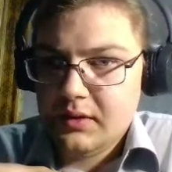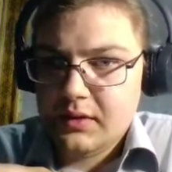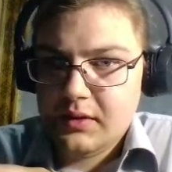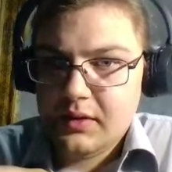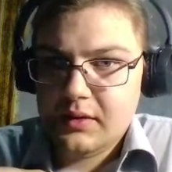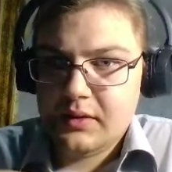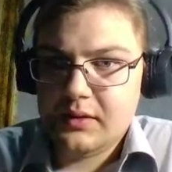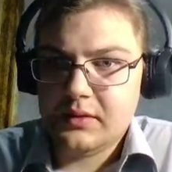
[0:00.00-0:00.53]

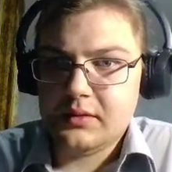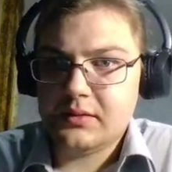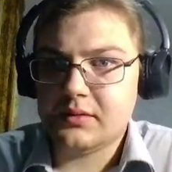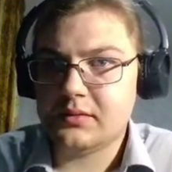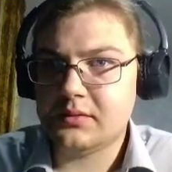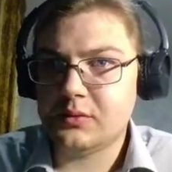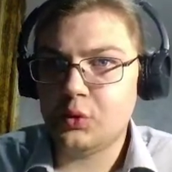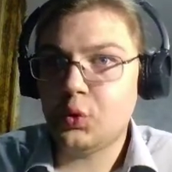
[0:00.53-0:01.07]
Uh,
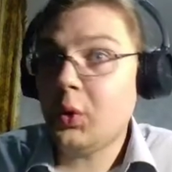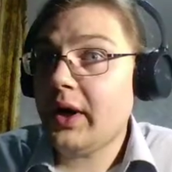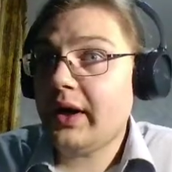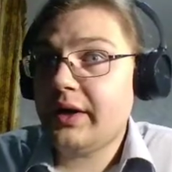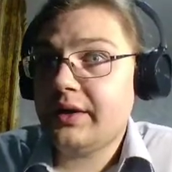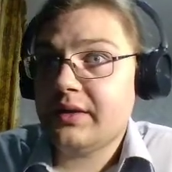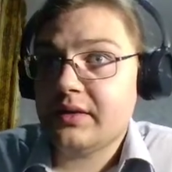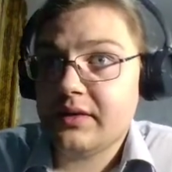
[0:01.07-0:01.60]

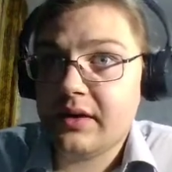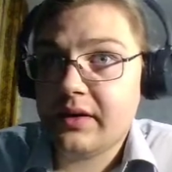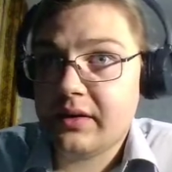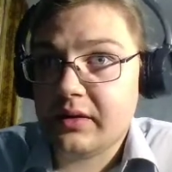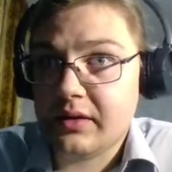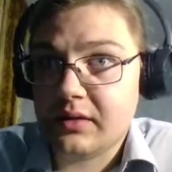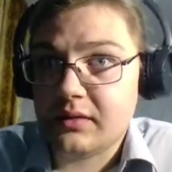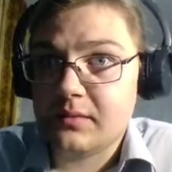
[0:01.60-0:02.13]
why are
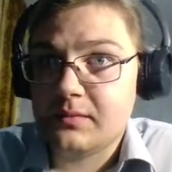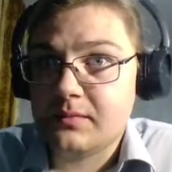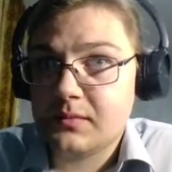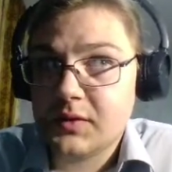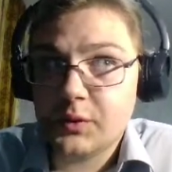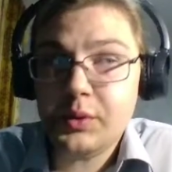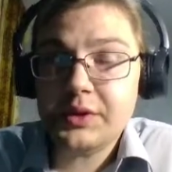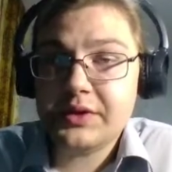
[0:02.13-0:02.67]
they?
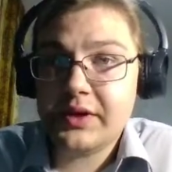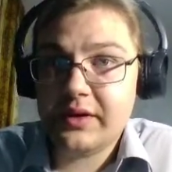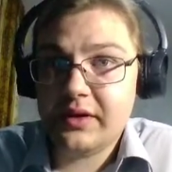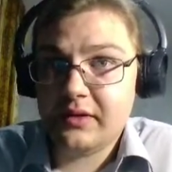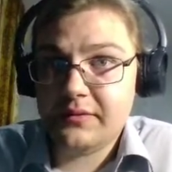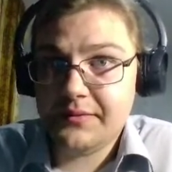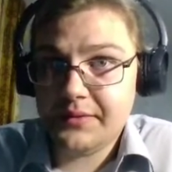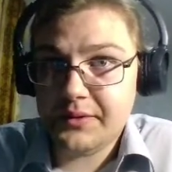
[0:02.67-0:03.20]
What are they
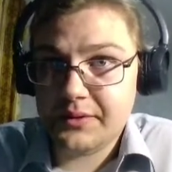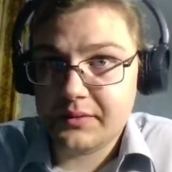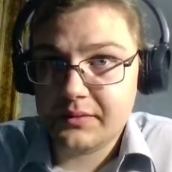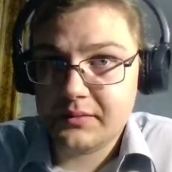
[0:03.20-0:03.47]
for?